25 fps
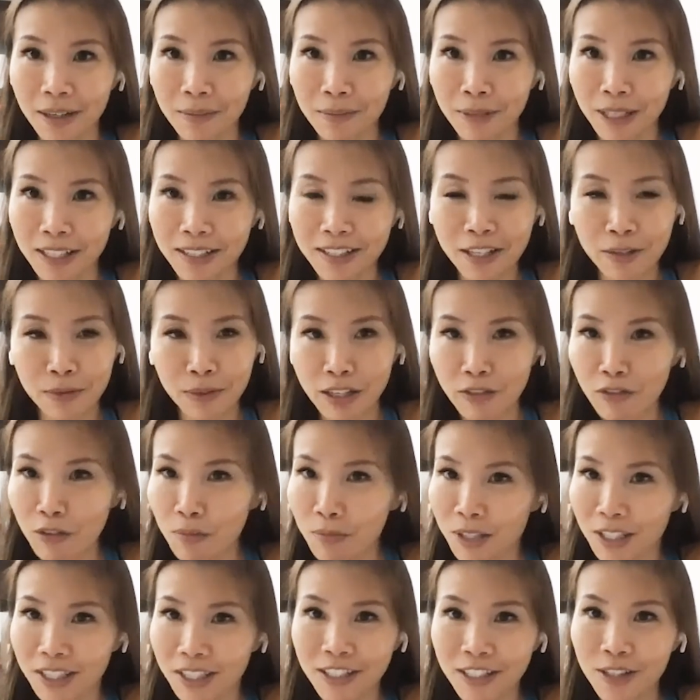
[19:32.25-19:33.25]
Like I said, it will never
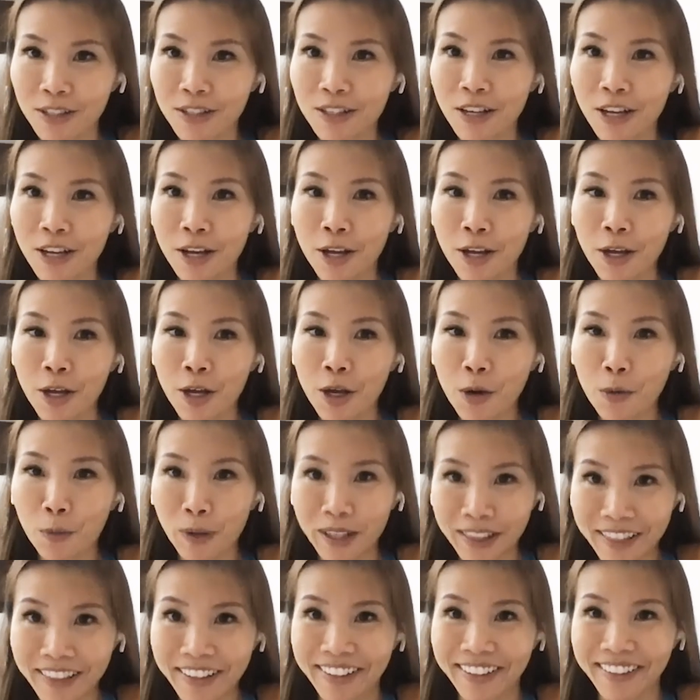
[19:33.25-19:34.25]
be just
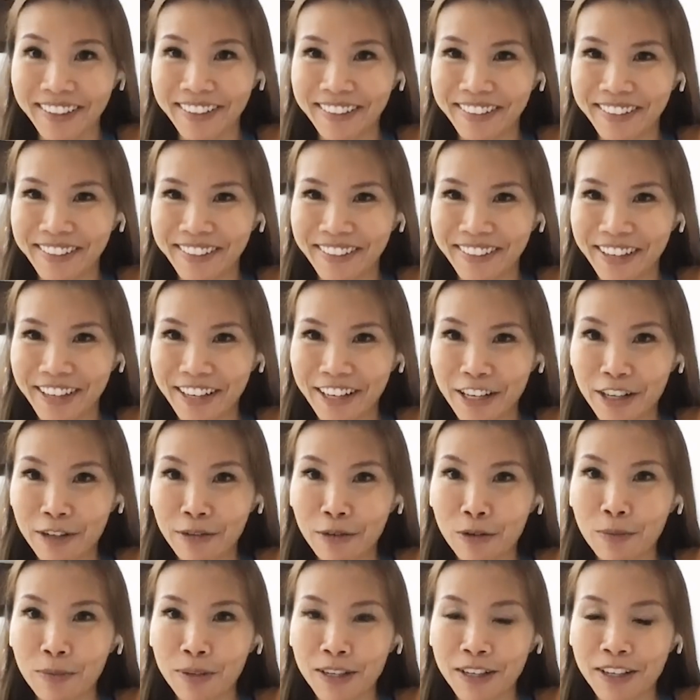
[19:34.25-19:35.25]
one thing, right? It
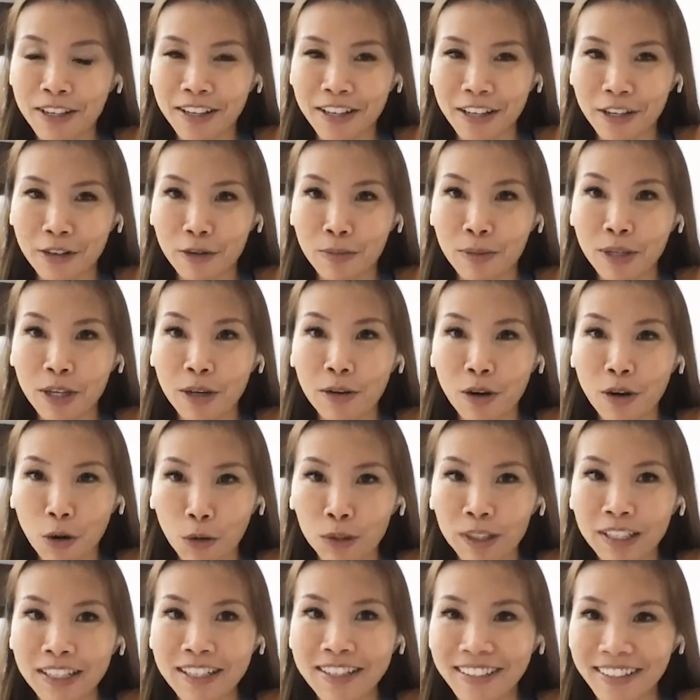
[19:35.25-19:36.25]
will be a
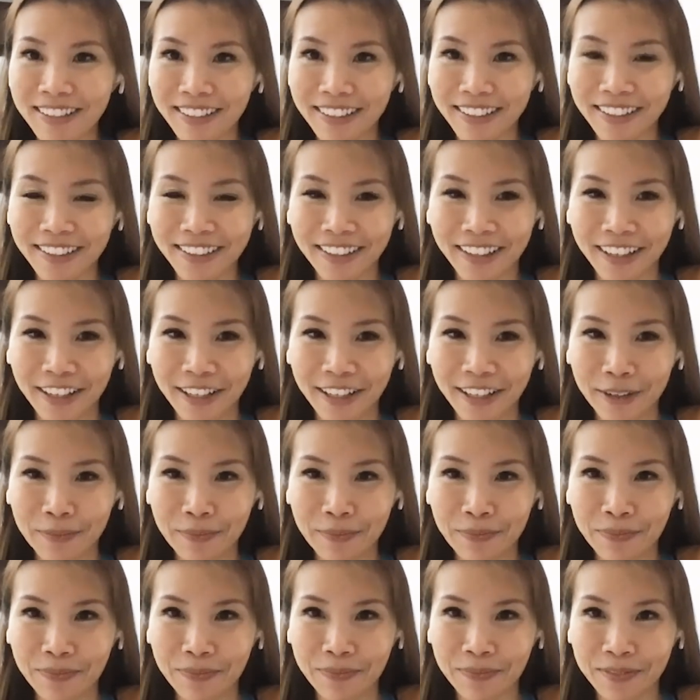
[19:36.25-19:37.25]
holistic
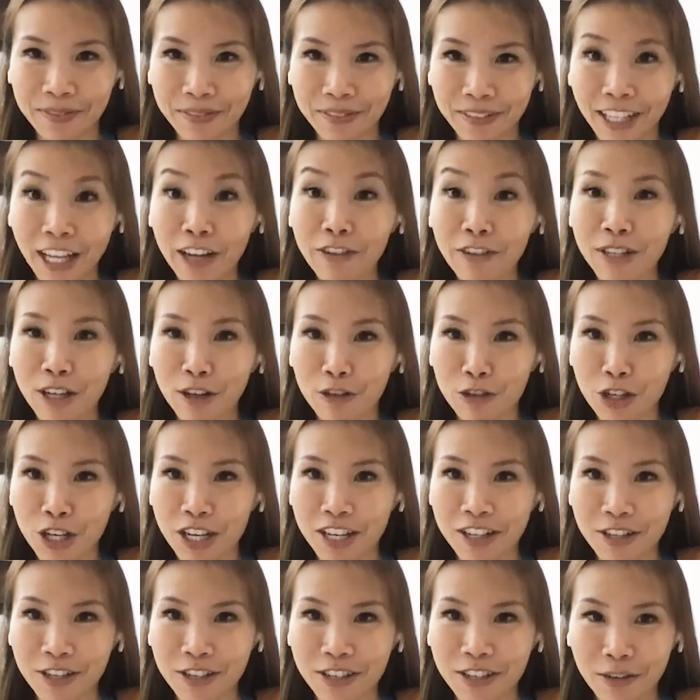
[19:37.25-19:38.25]
lifestyle
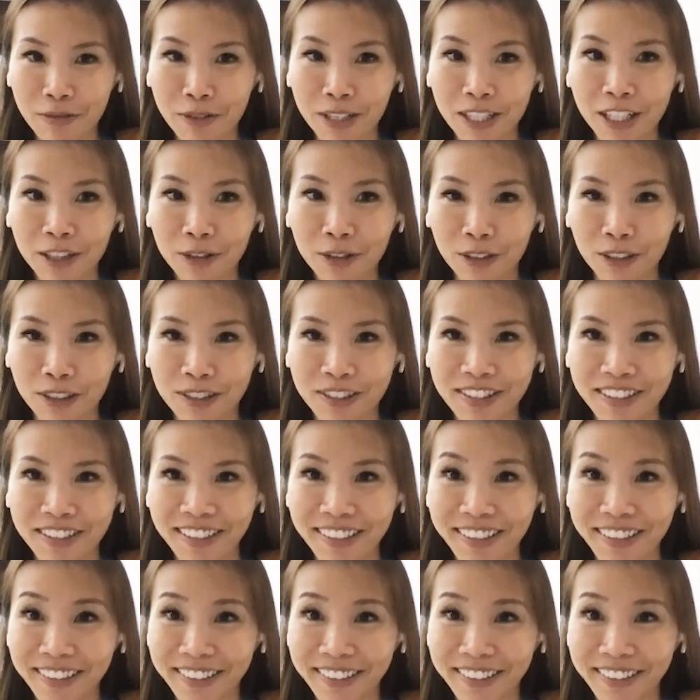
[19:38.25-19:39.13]
change that we need to consider.